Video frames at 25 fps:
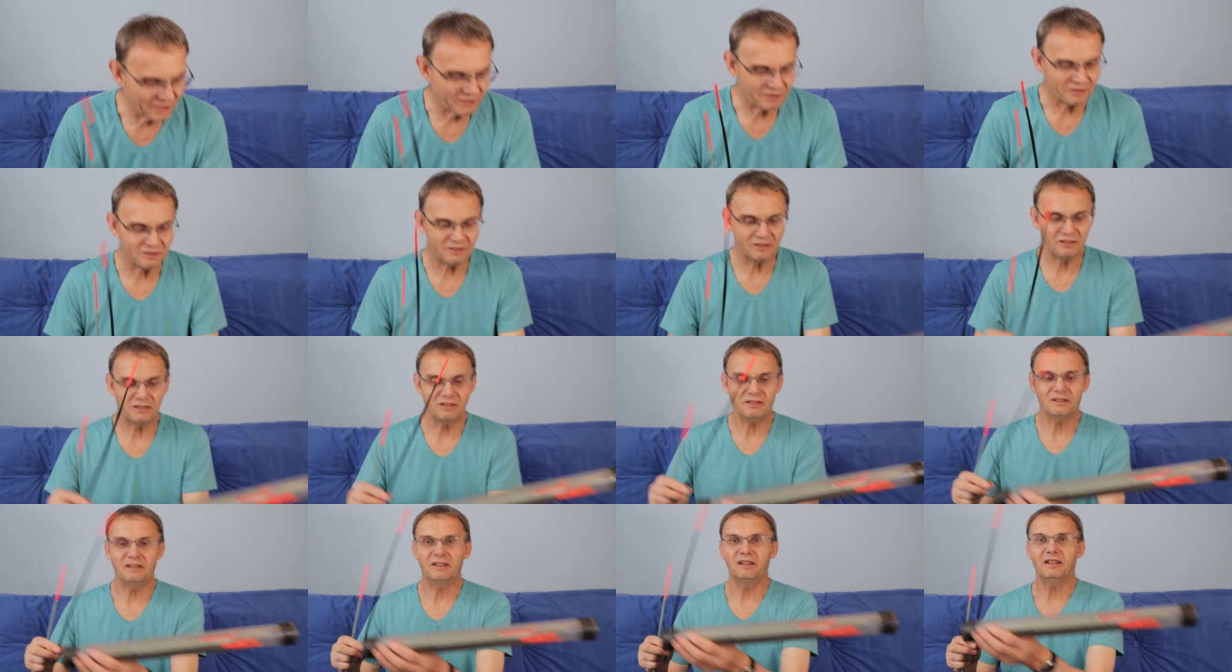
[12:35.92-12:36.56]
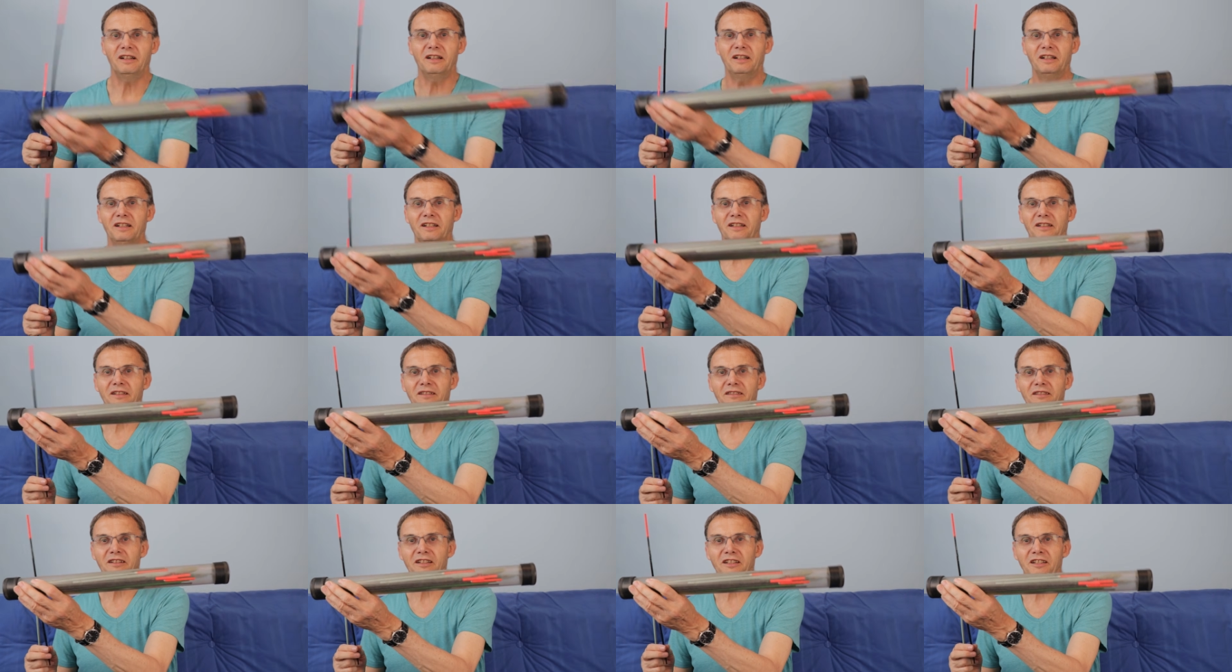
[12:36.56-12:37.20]
got
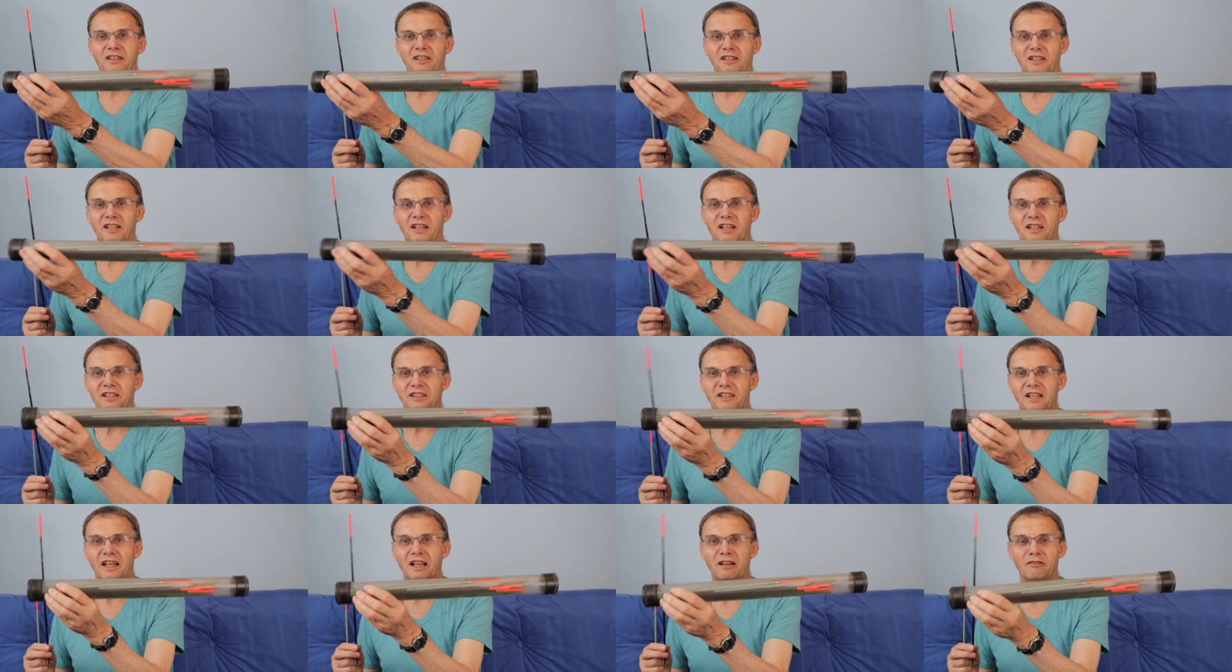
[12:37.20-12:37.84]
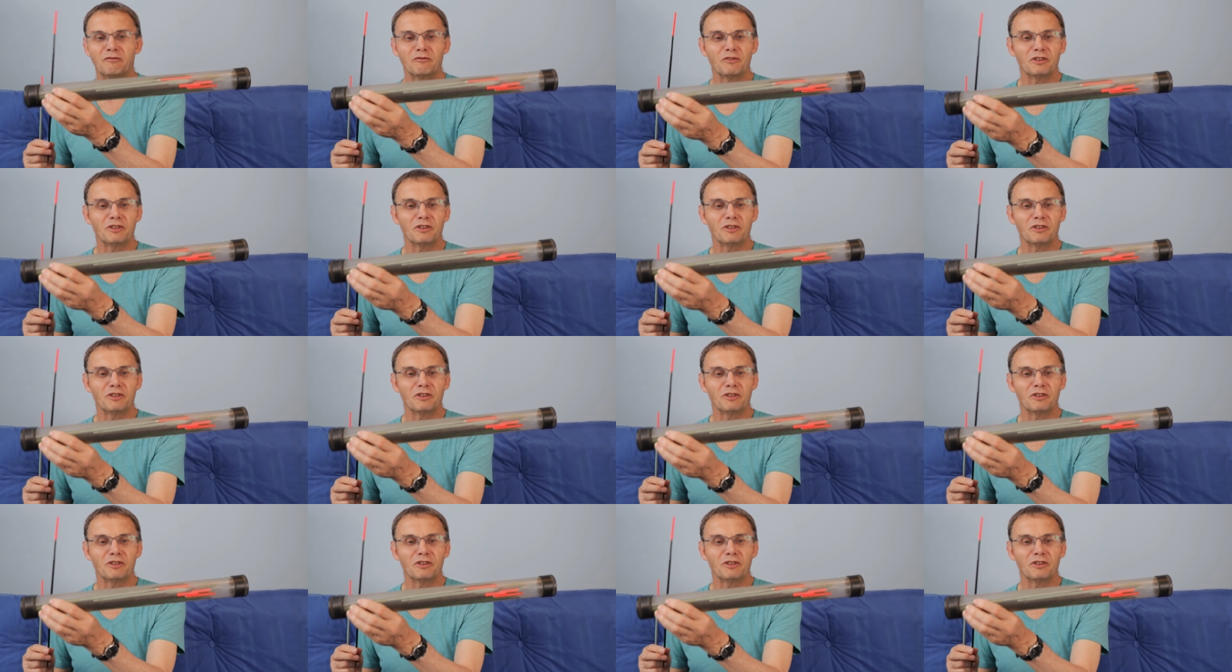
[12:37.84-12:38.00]
like a cut down